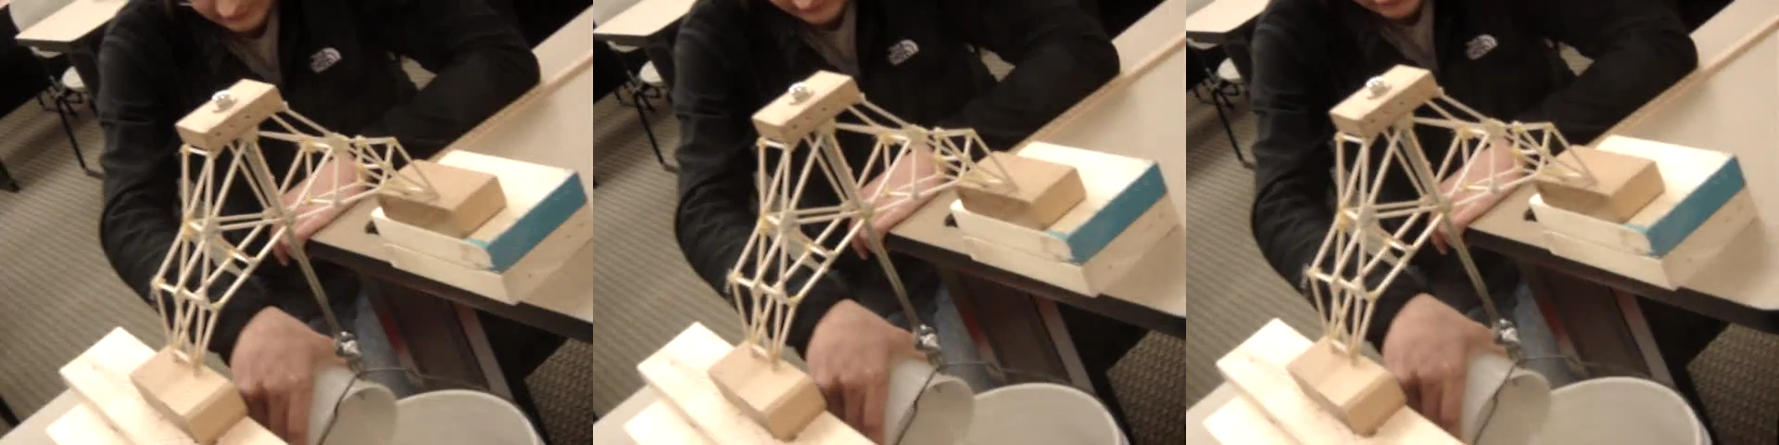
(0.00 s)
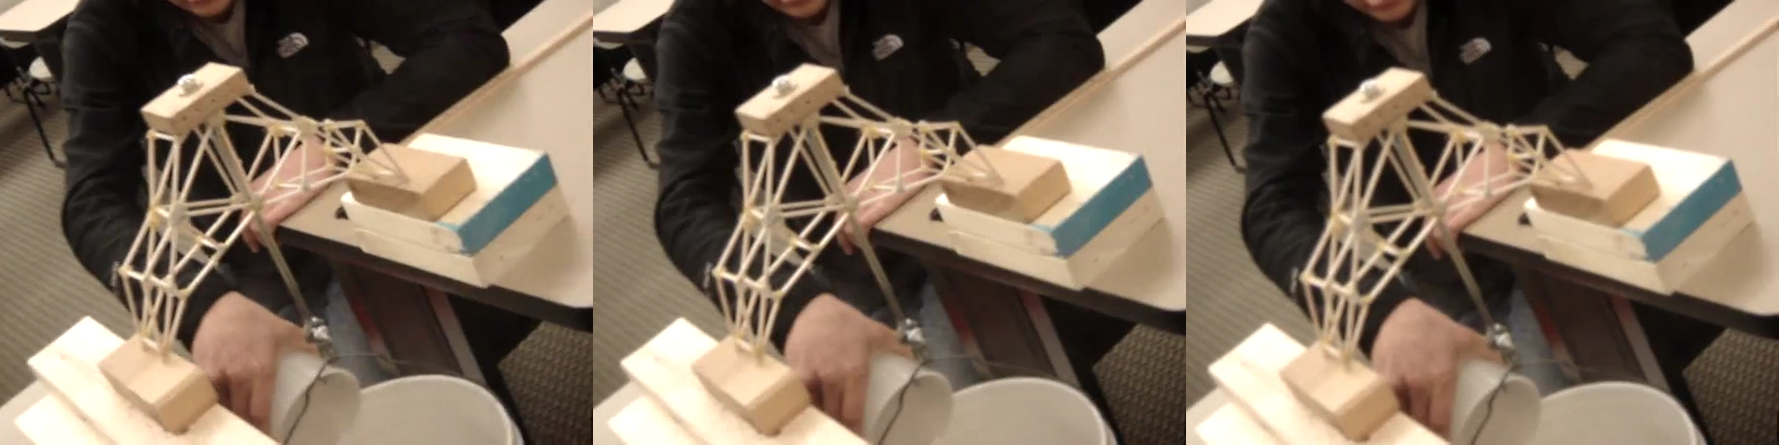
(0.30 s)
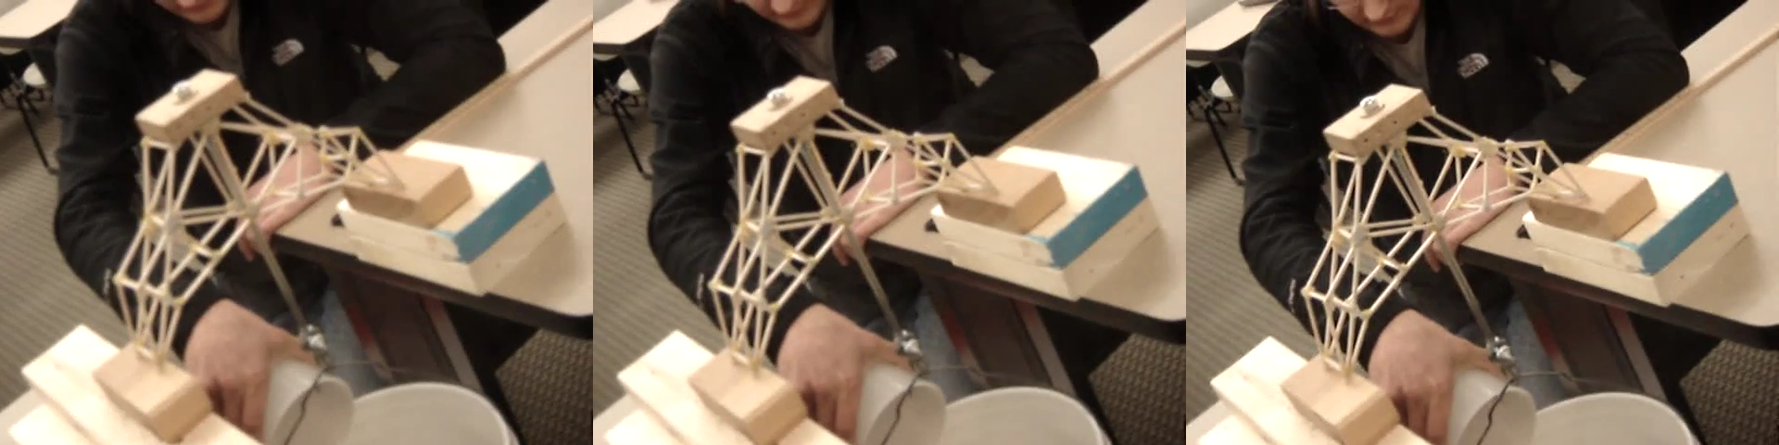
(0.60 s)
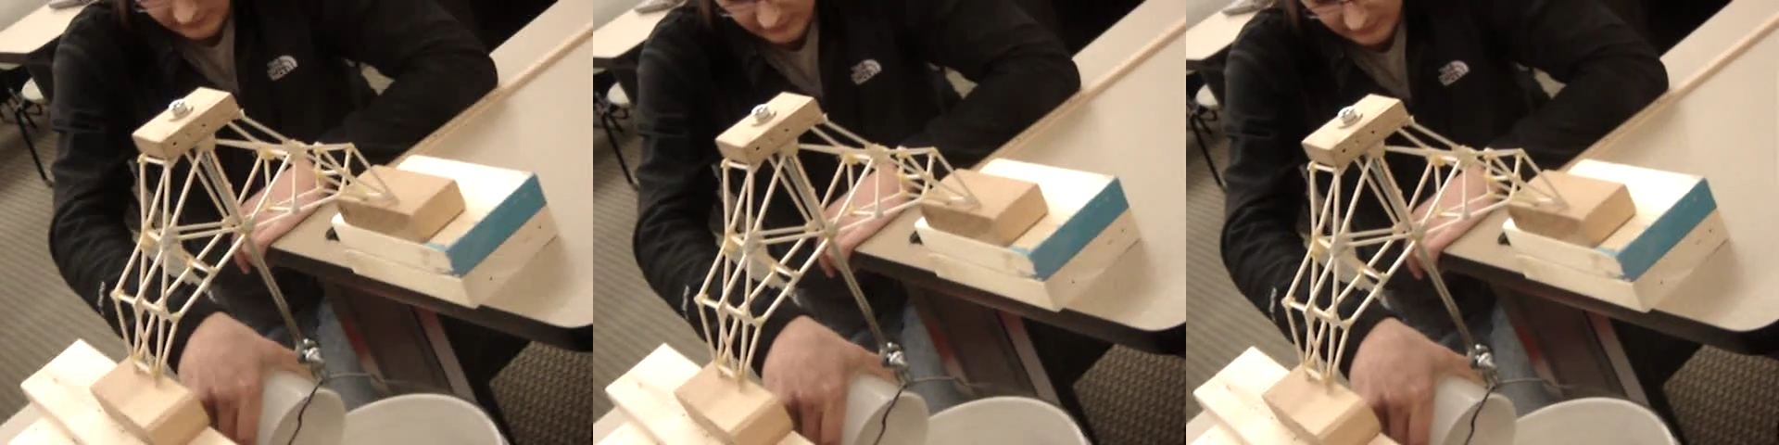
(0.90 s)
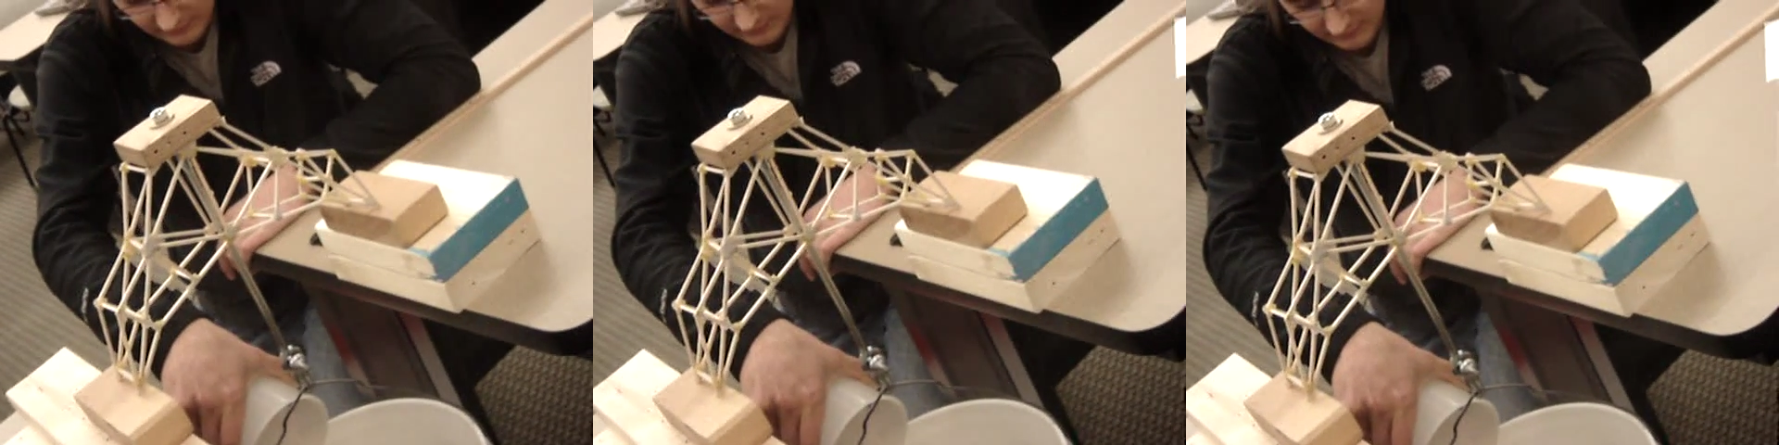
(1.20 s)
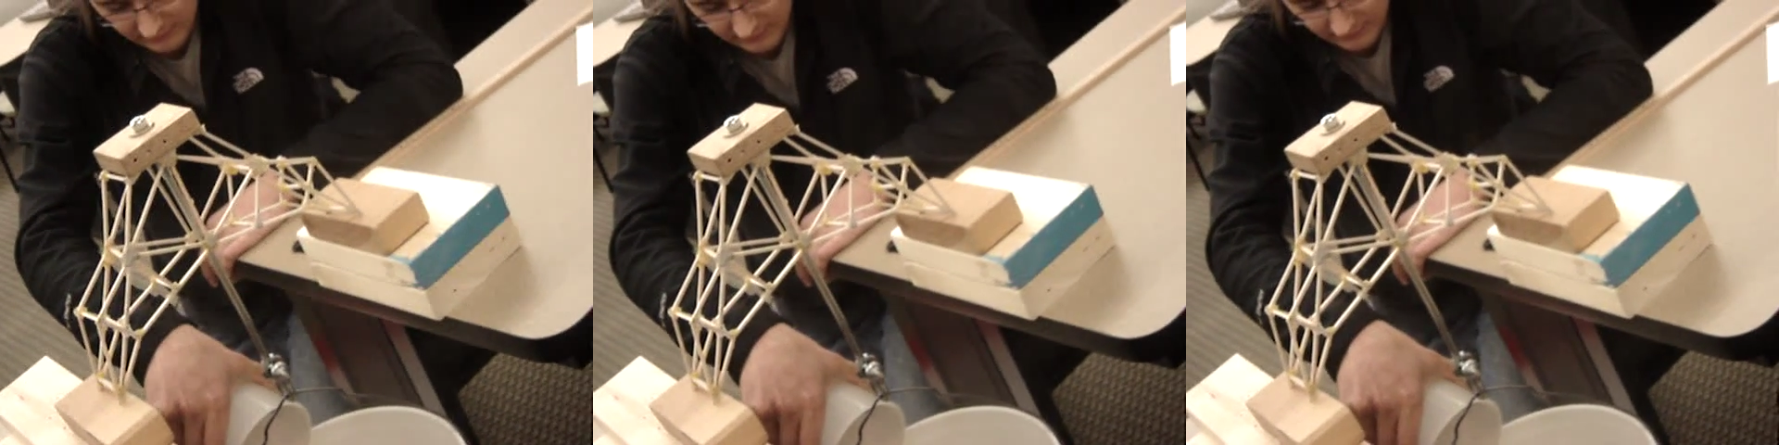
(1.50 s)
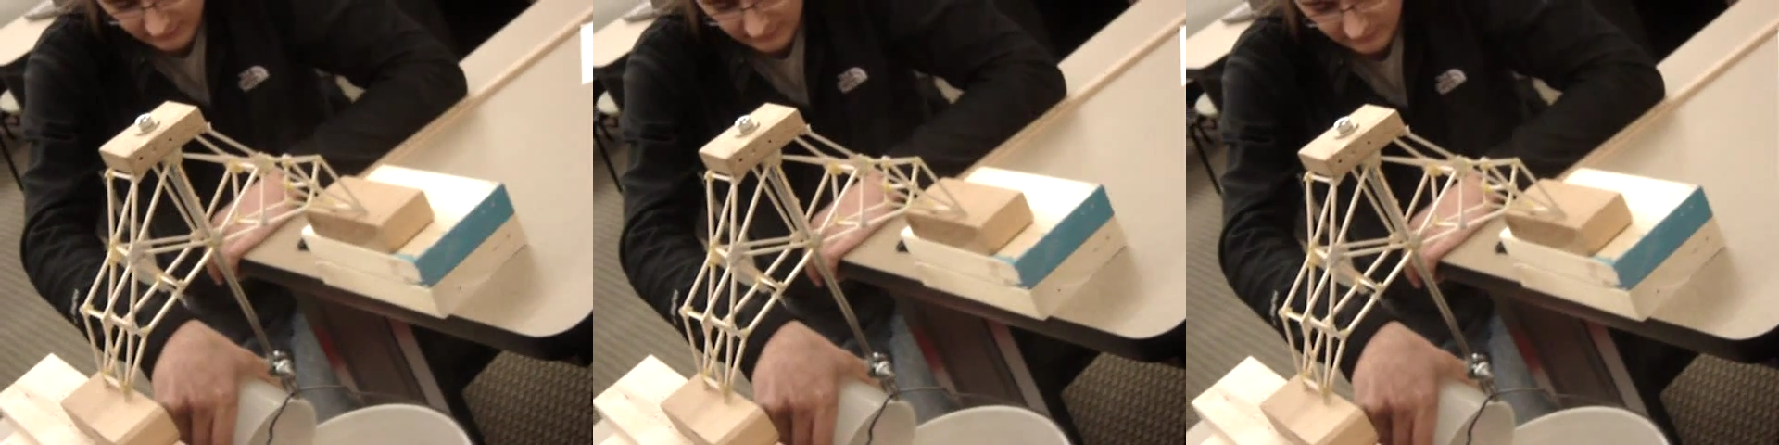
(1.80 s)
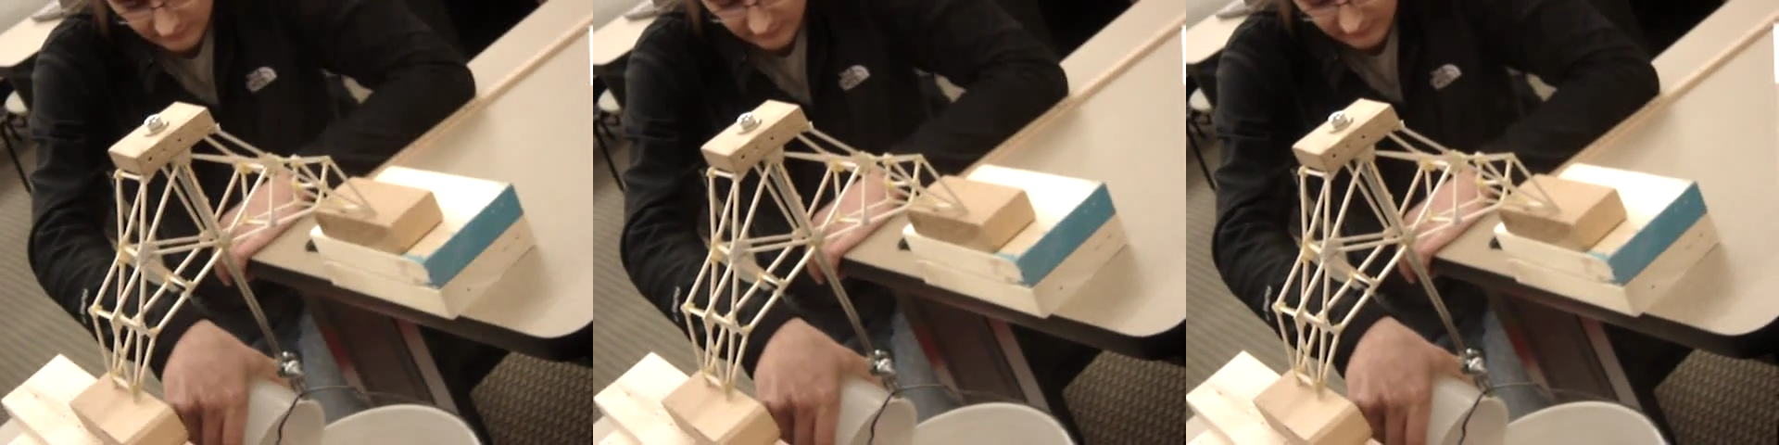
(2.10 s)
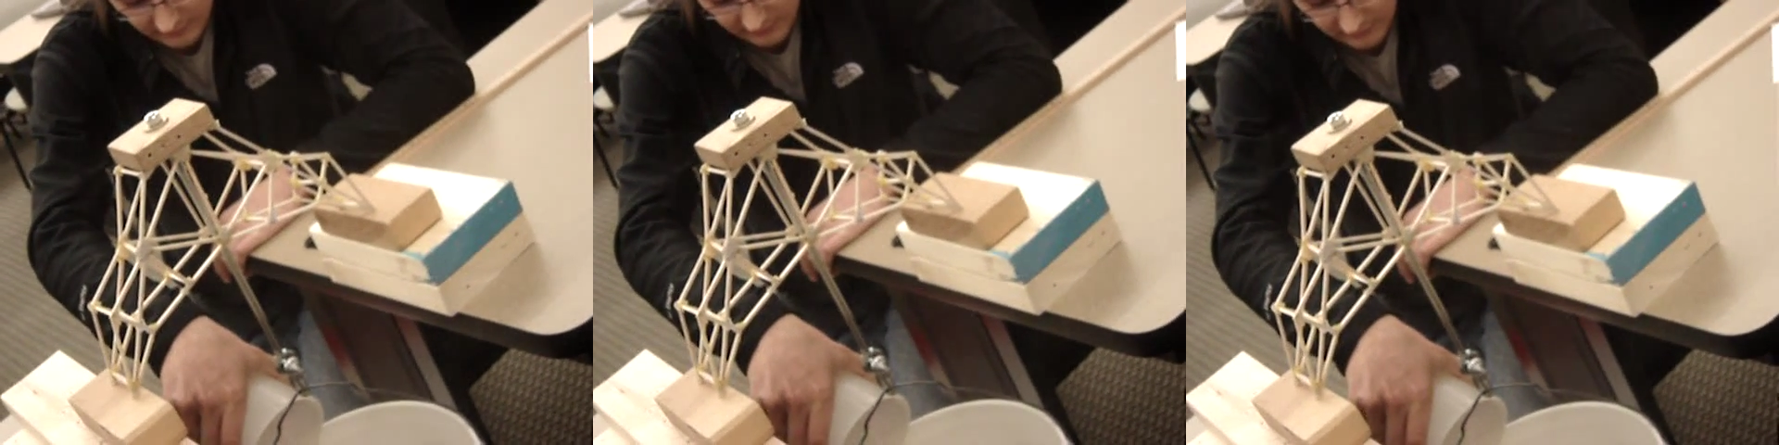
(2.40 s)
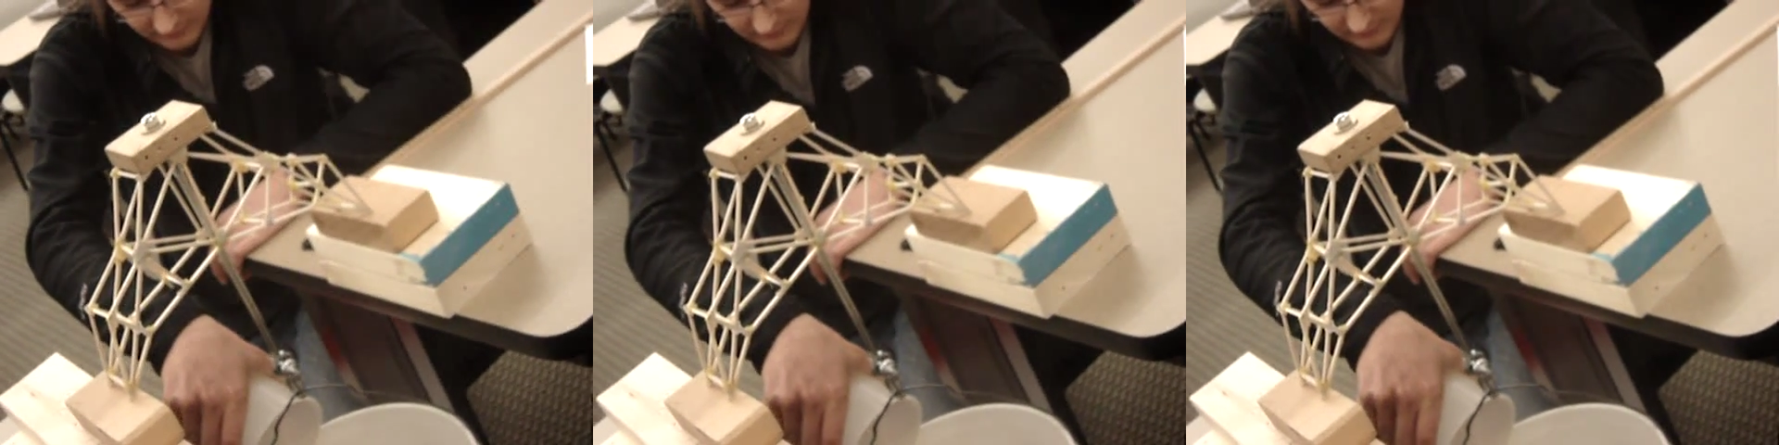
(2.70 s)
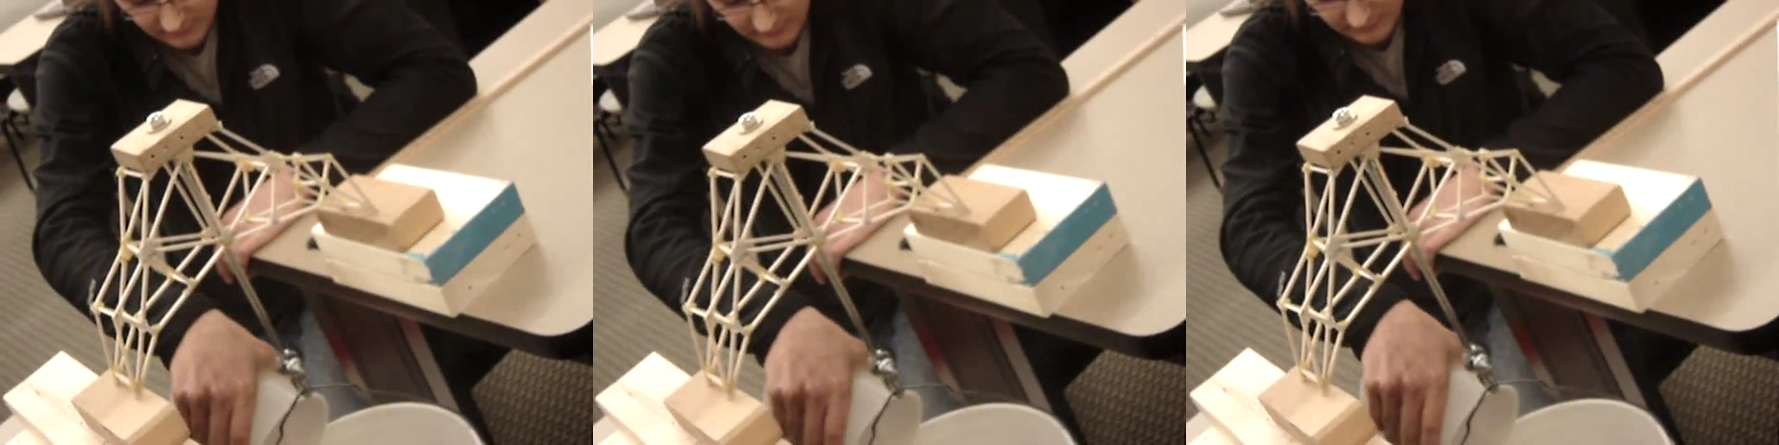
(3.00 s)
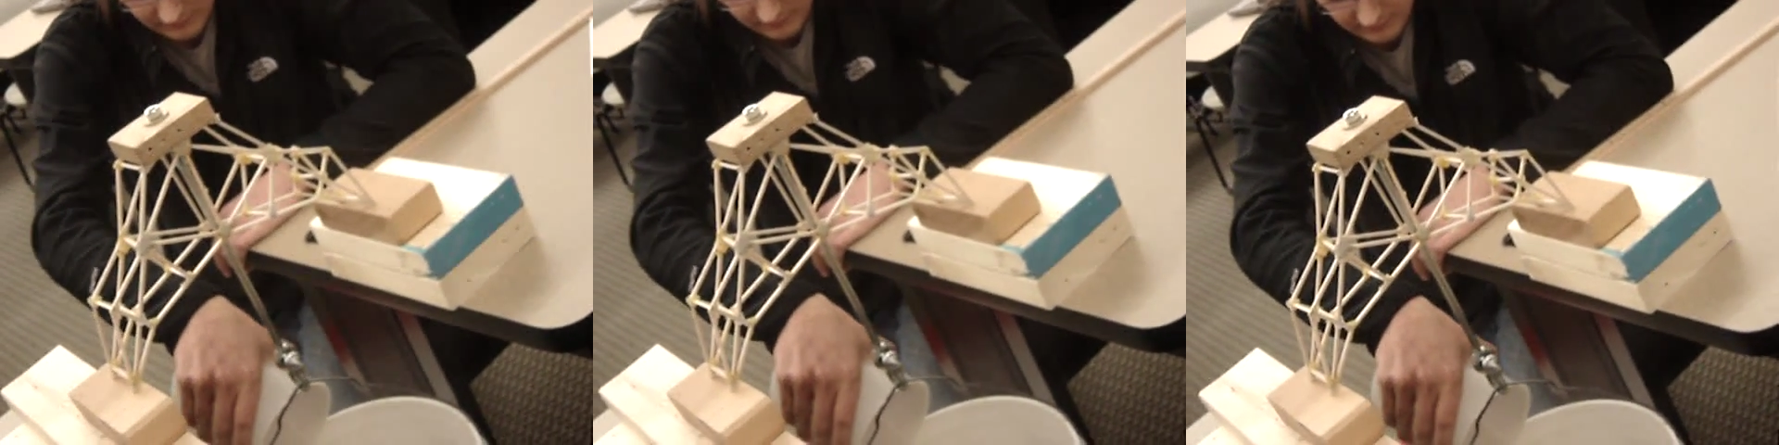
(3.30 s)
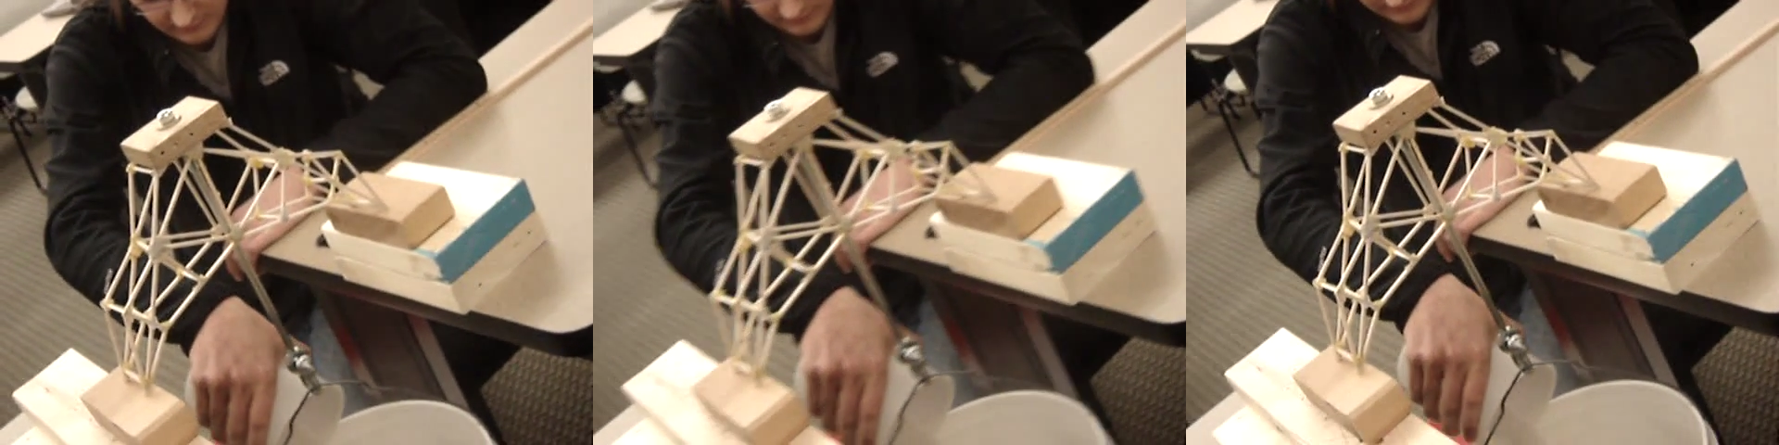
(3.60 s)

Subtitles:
(no speaker visible)